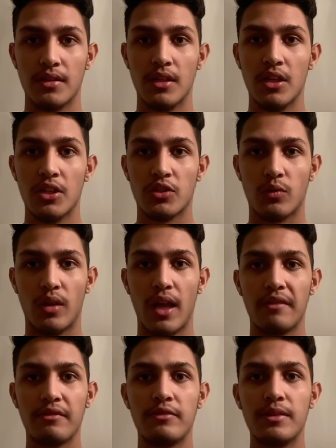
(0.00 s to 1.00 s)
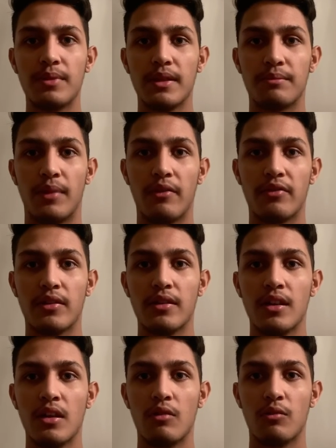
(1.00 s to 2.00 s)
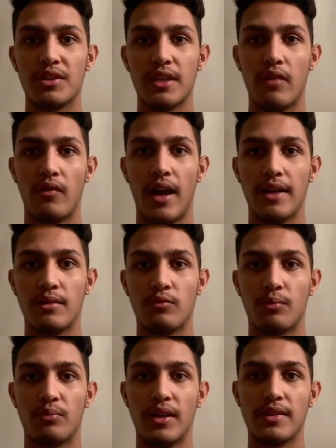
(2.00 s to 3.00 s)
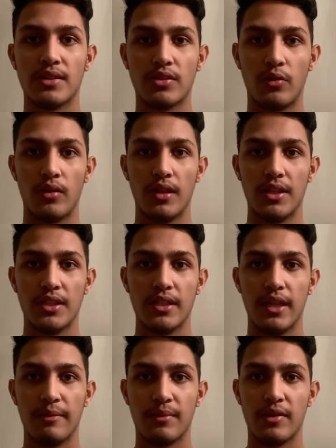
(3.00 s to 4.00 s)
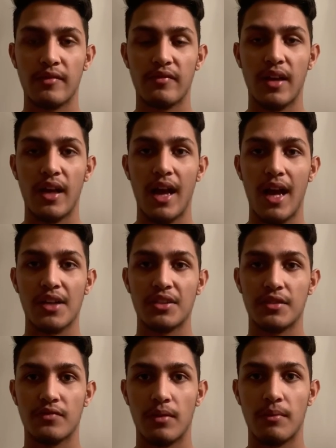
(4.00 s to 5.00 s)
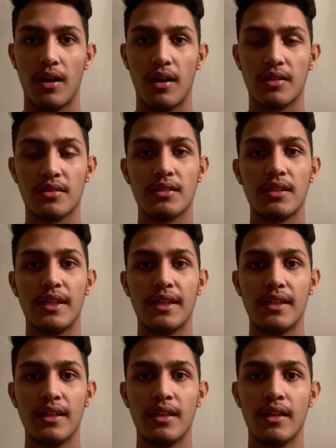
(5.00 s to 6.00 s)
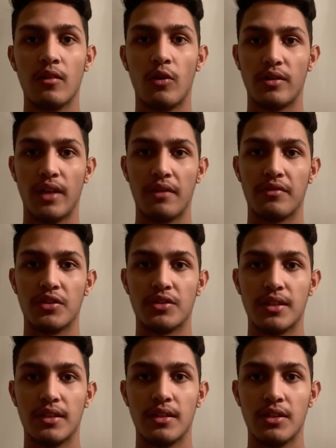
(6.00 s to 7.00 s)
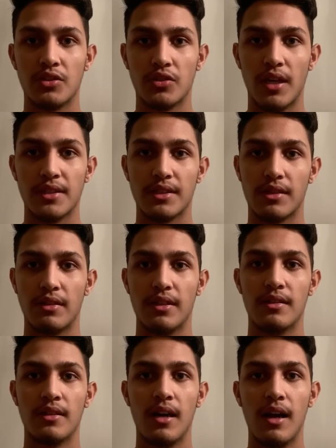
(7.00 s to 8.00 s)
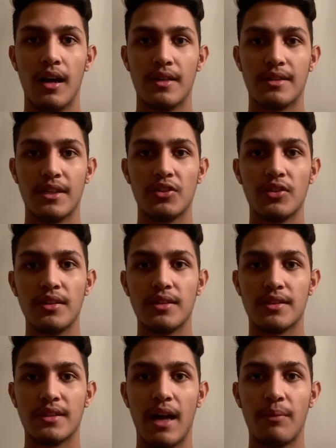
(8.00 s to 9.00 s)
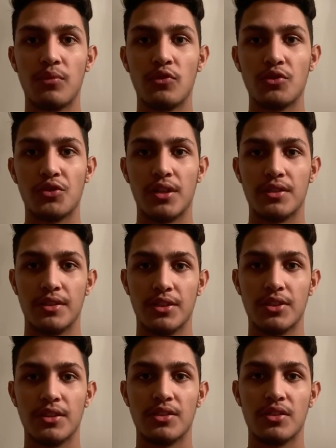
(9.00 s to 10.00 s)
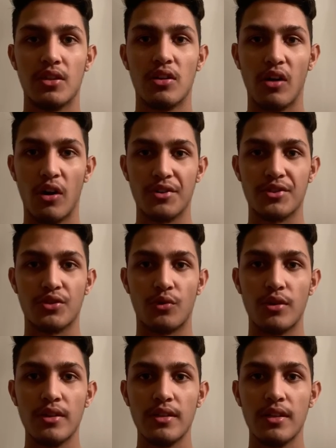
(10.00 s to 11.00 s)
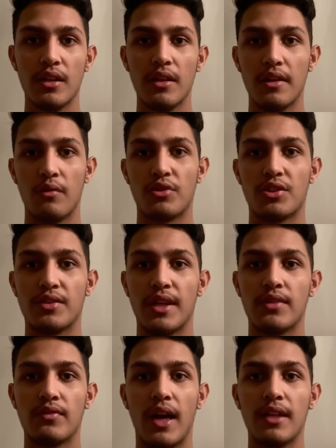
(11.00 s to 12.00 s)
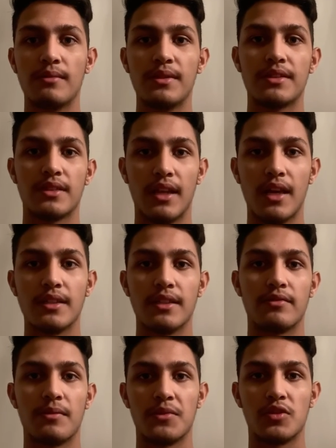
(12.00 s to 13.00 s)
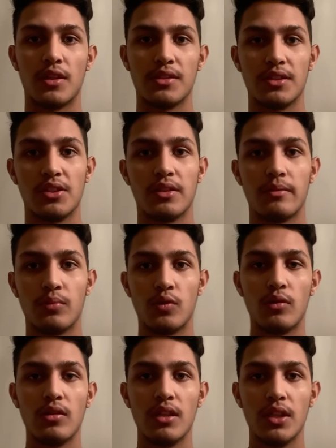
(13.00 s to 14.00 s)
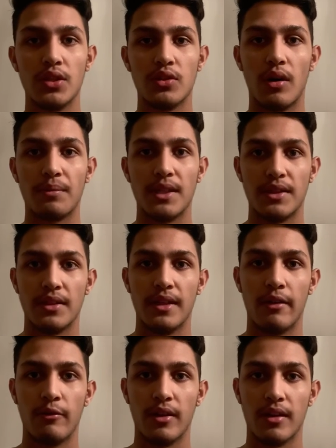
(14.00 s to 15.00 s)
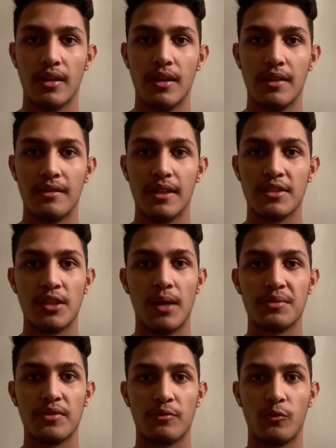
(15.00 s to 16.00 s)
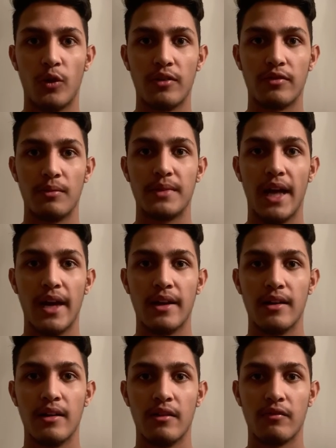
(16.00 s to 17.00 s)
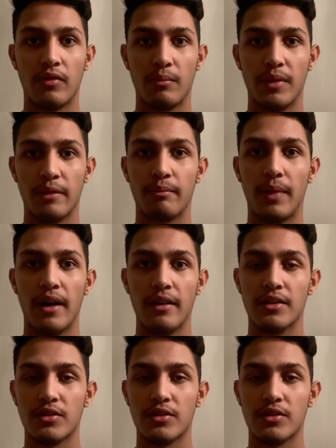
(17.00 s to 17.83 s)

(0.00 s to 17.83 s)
So we'll have a replay buffer which at random will break this correlation and prevent actions from oscillating or diverging drastically. Essentially, the sample transitions are stored, which are then randomly selected from the transition pool to update the network. This stops one from data from being biased.